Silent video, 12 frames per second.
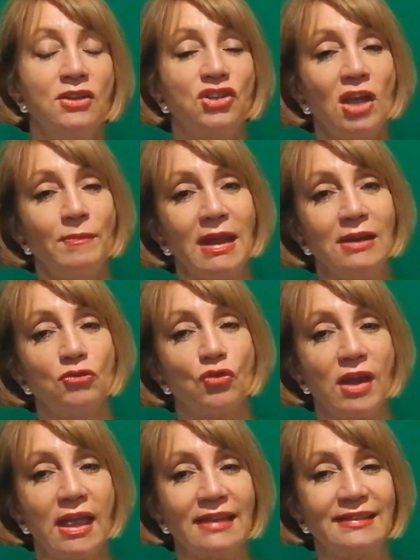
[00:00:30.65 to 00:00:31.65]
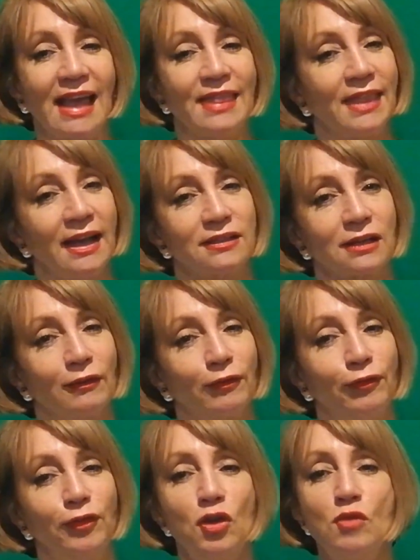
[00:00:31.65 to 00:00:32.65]
Gemaine Greer said that
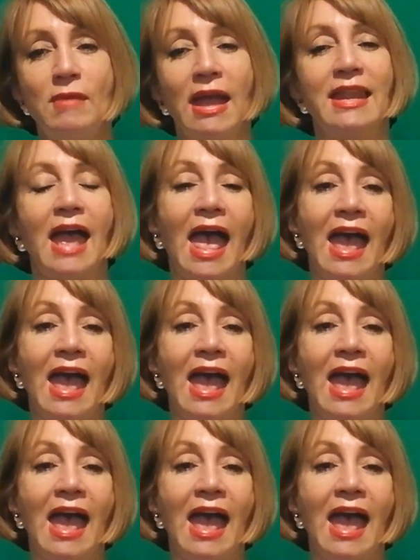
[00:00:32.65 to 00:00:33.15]
few men